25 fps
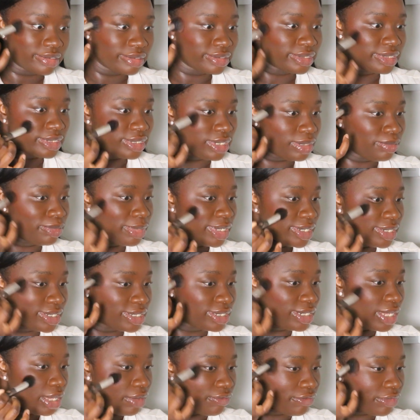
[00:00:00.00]
slimmer
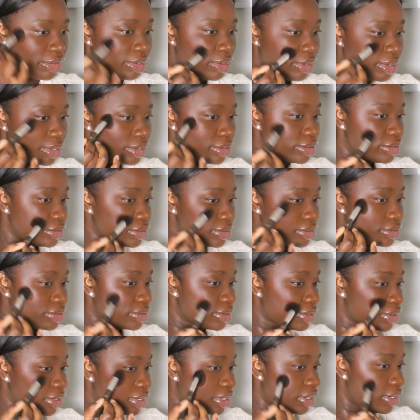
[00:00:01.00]
than ever.
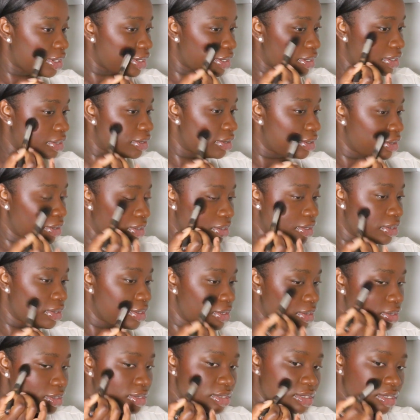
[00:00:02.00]
Okay,
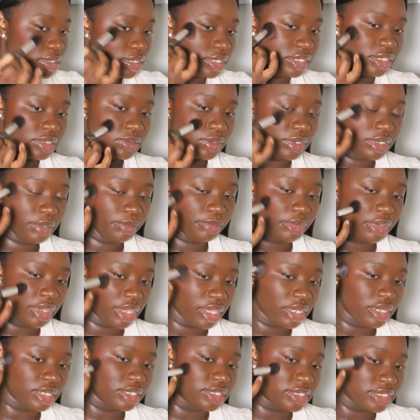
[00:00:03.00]
so this one I'm
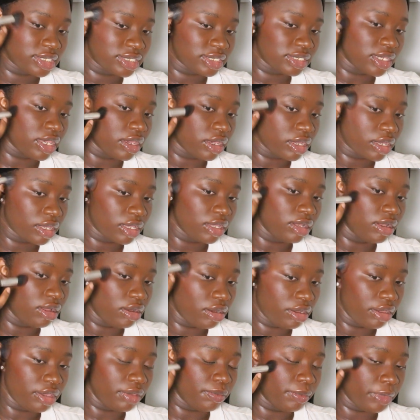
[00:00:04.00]
going in
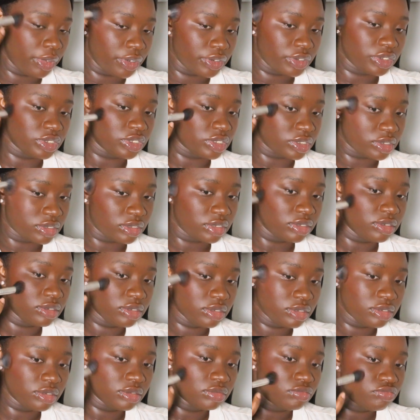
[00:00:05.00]
circular emotion.
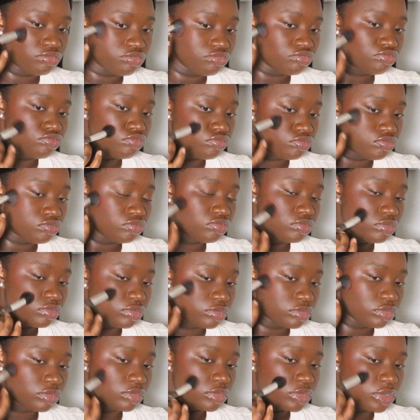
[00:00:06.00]

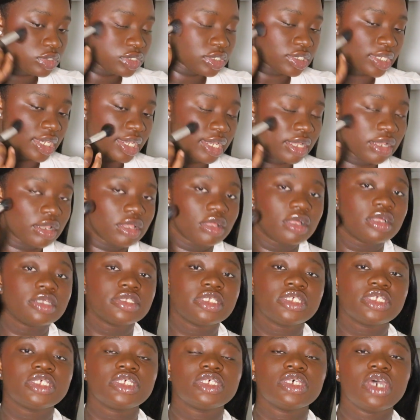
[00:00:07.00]
Circ
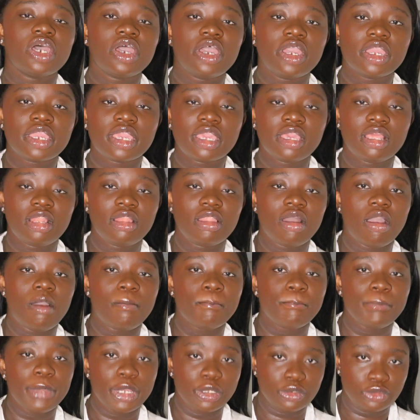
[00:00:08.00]
circular
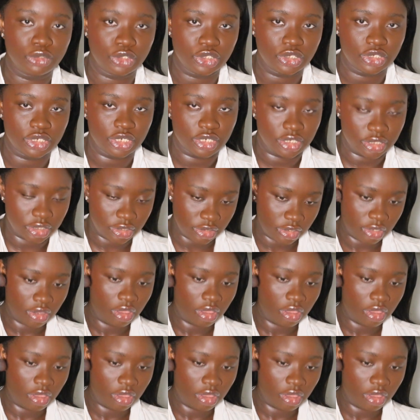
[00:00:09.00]
motion,